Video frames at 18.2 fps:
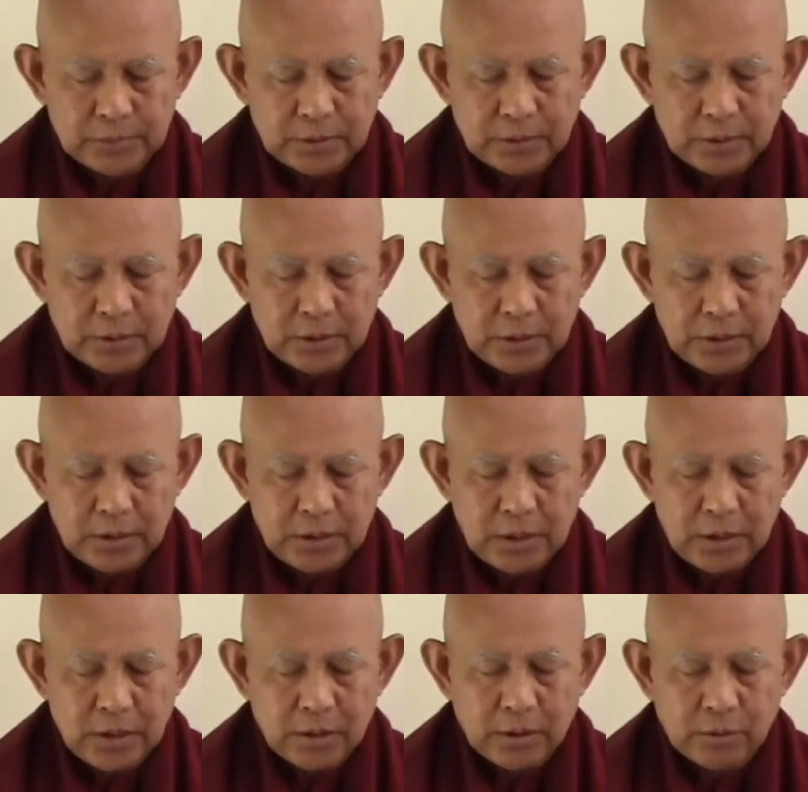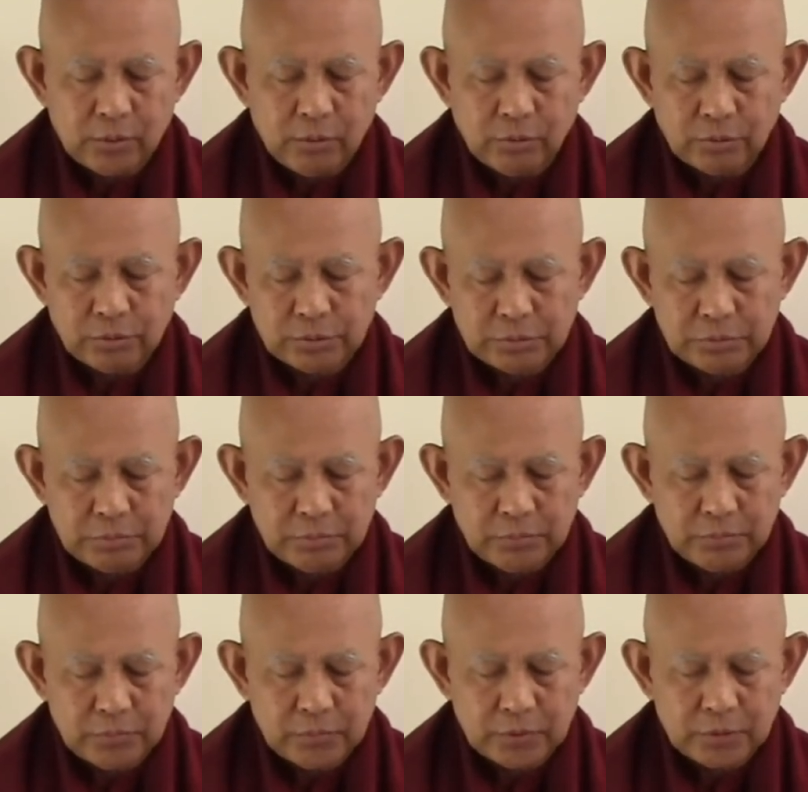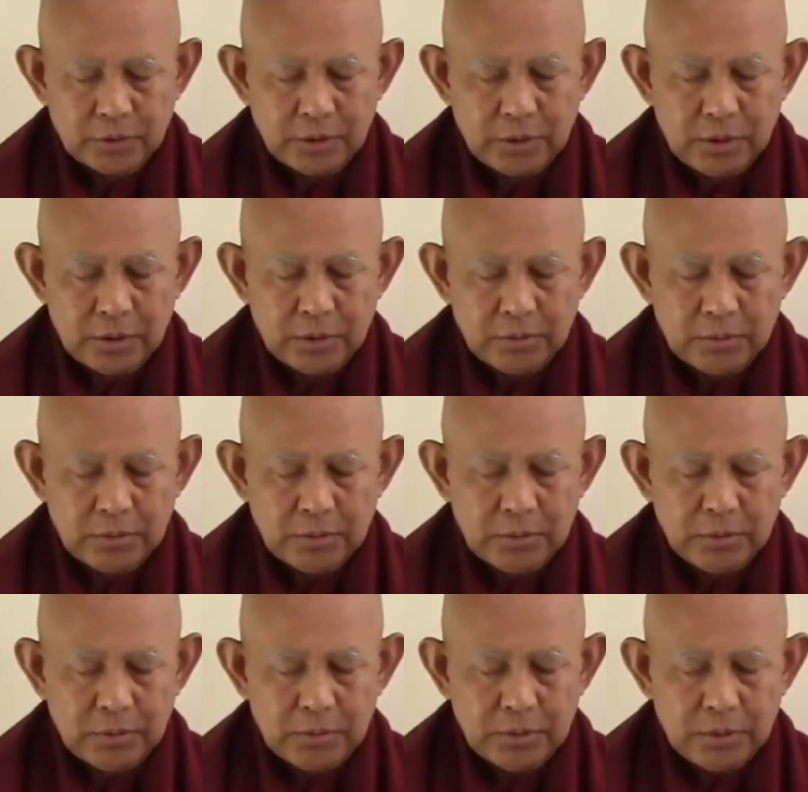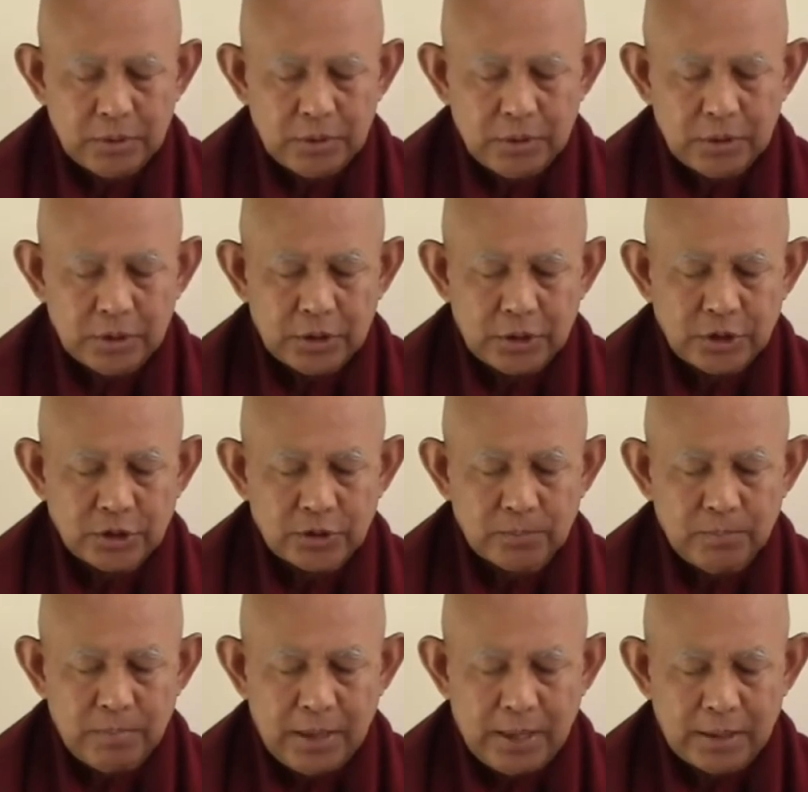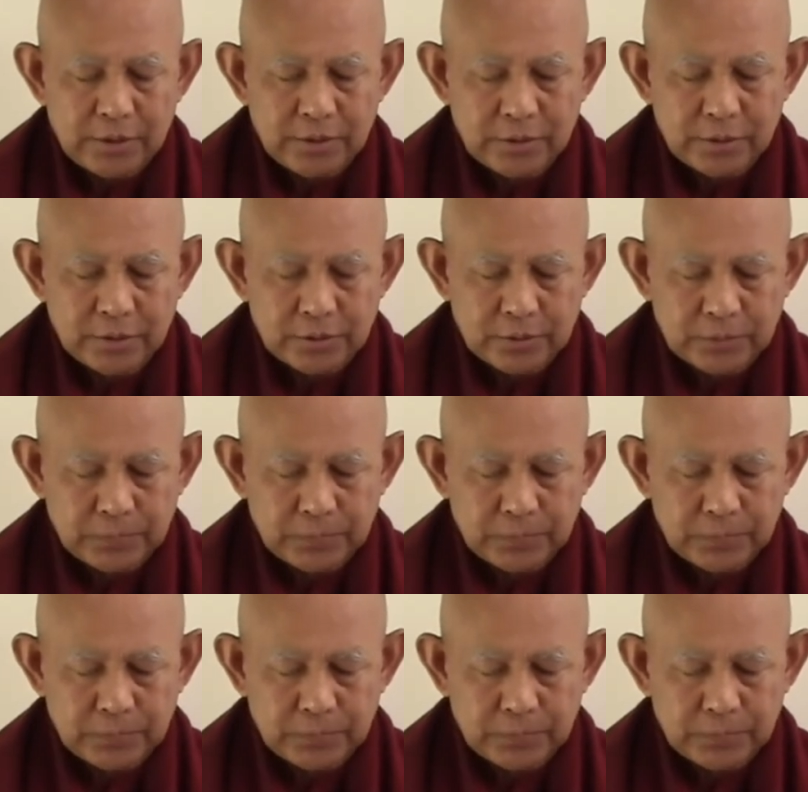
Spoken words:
Okay. Gross. Okay. These matters.